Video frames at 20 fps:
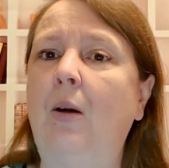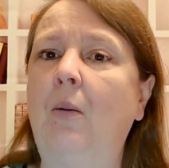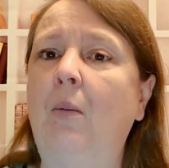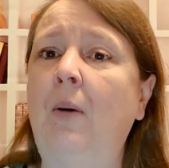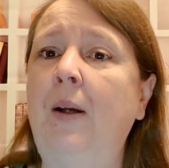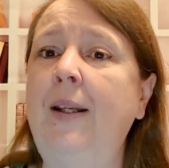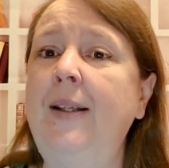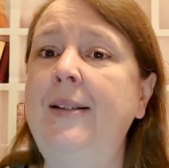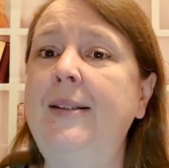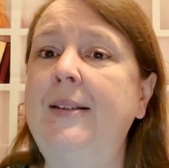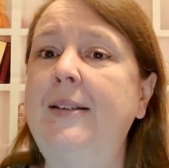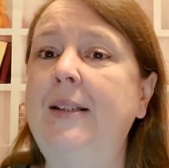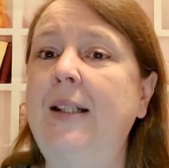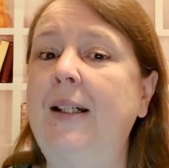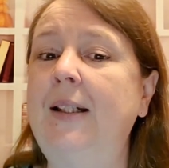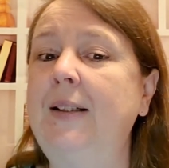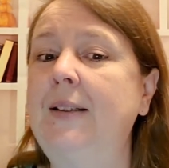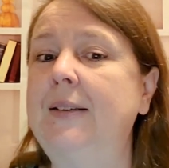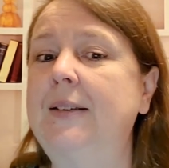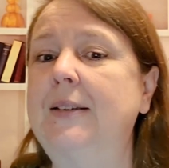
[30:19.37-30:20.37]
What is
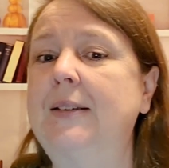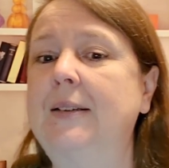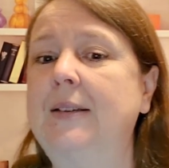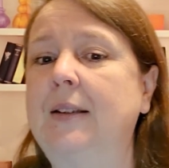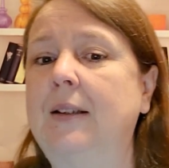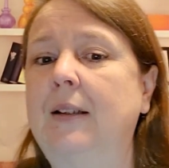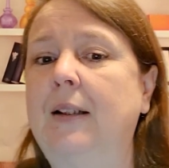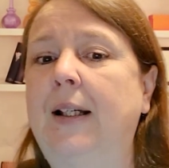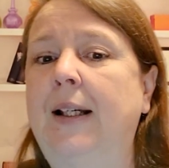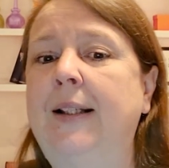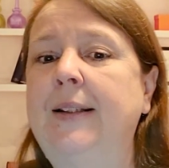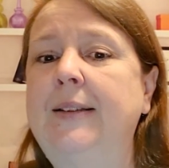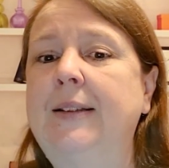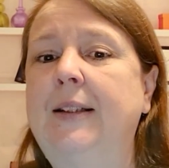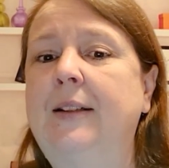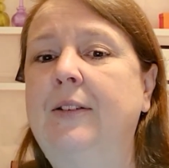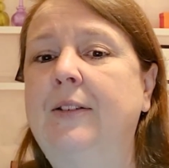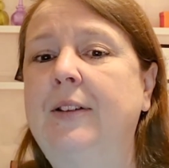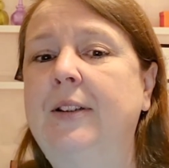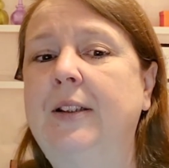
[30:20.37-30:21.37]
sex?
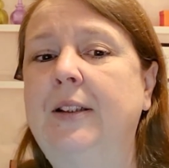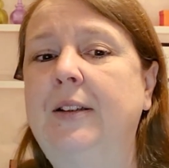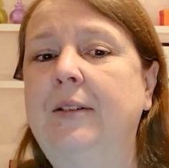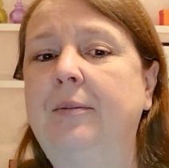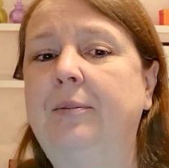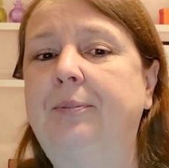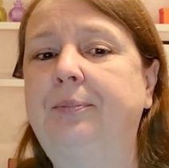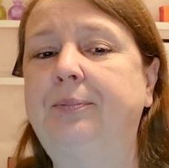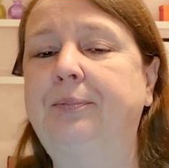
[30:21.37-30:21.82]
asked Kilty.